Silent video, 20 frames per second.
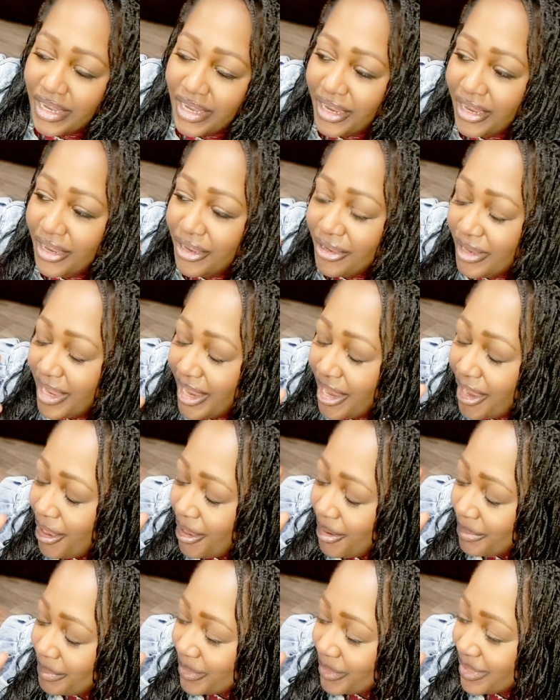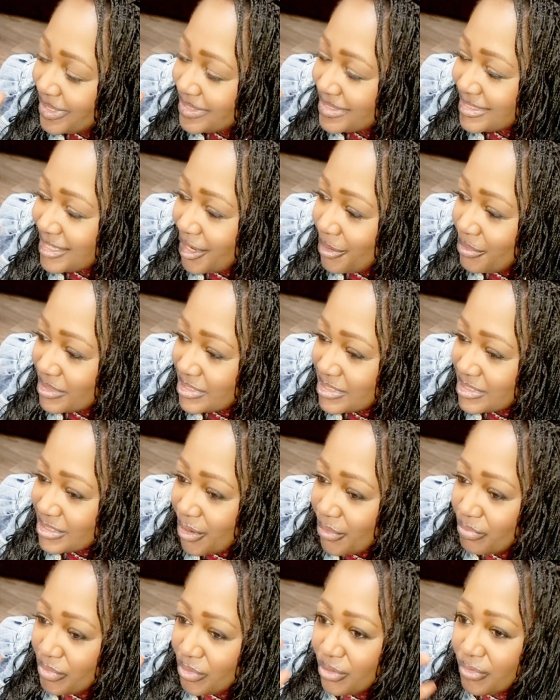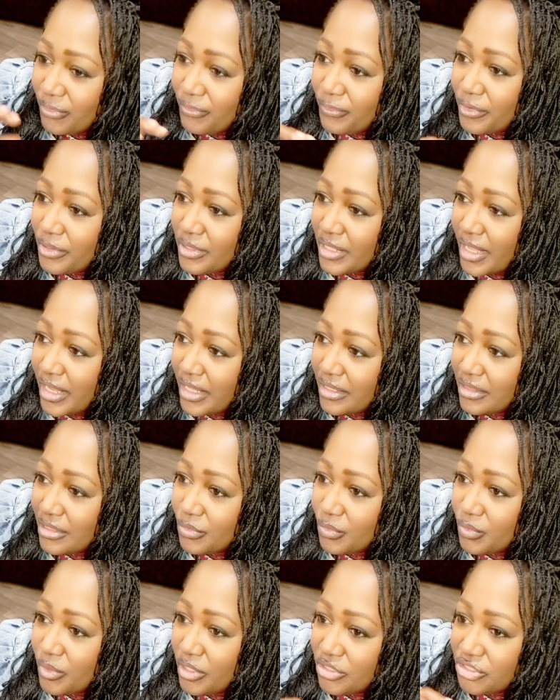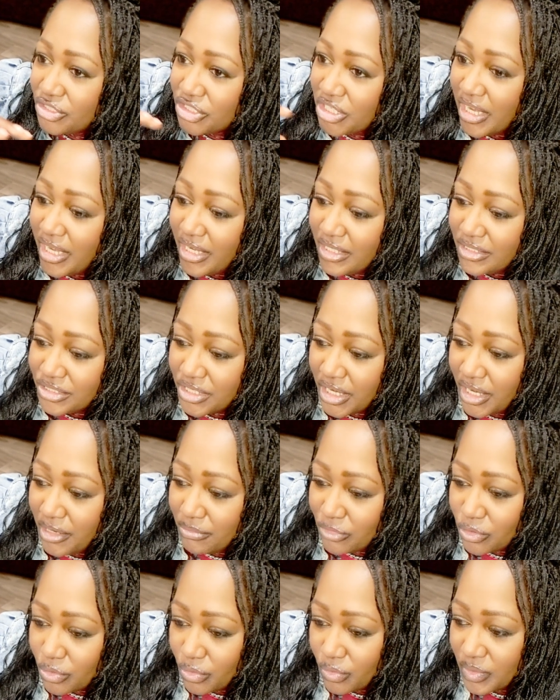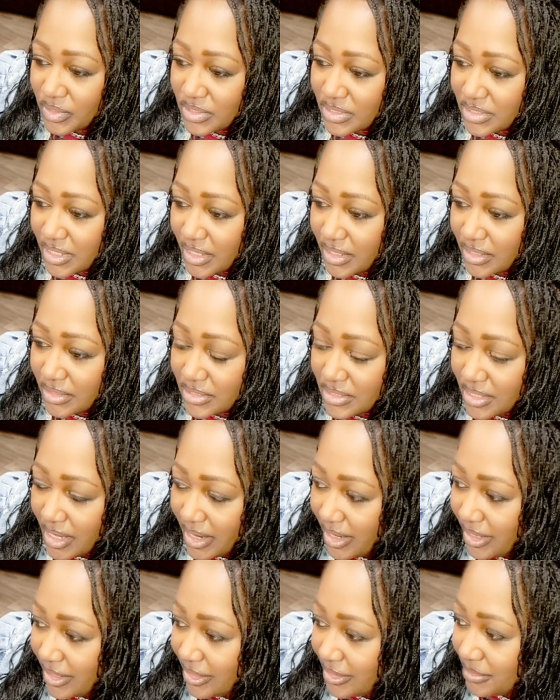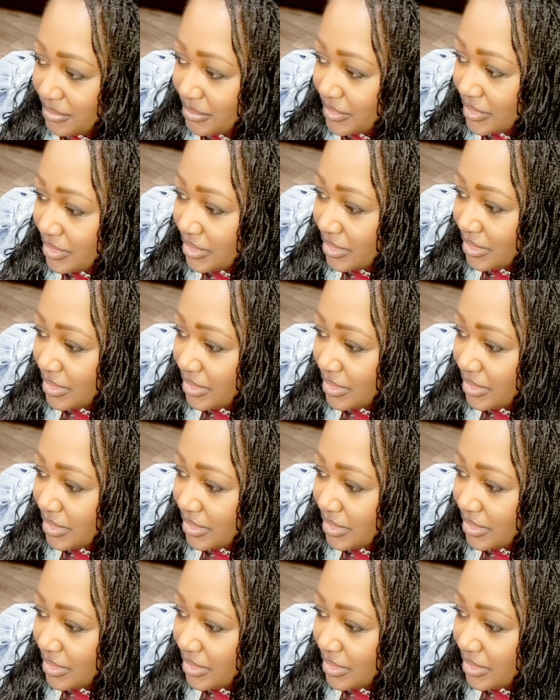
All praises. That was so beautiful that the word change came through instead of time.